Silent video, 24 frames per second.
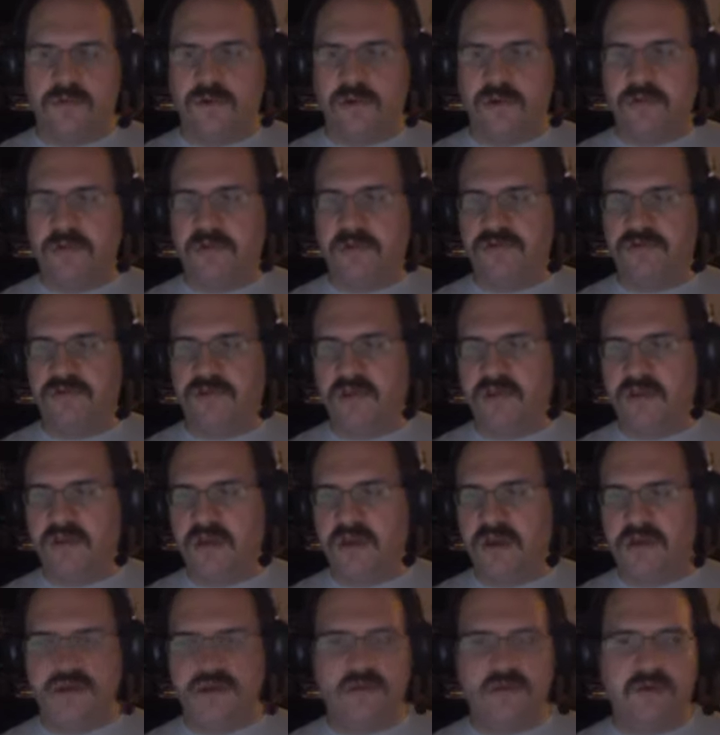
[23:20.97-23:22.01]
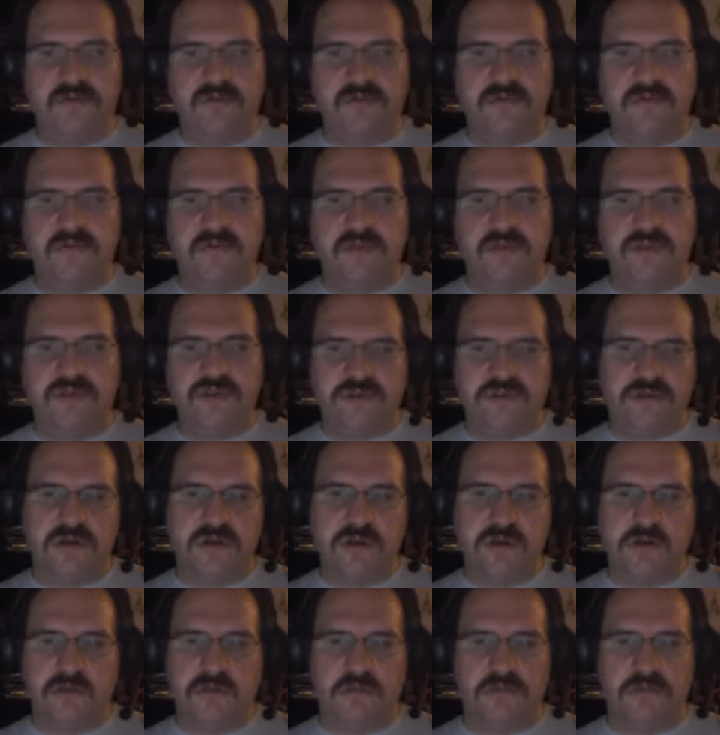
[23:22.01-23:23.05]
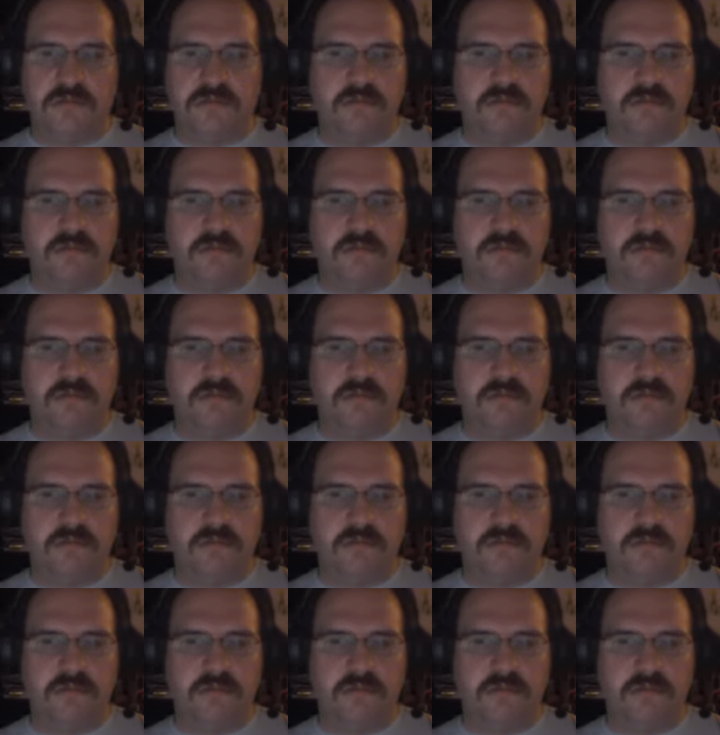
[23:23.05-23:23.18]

what about the uh, U S Revolution? No.